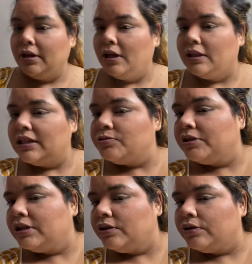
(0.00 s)
that's
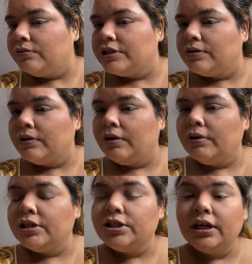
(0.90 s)
really the only reason why I want
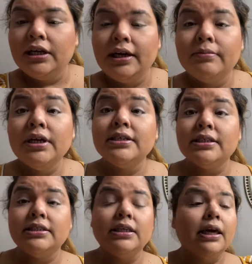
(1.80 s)
to try it again, because it
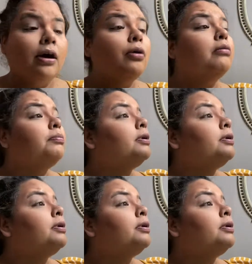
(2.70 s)
did help.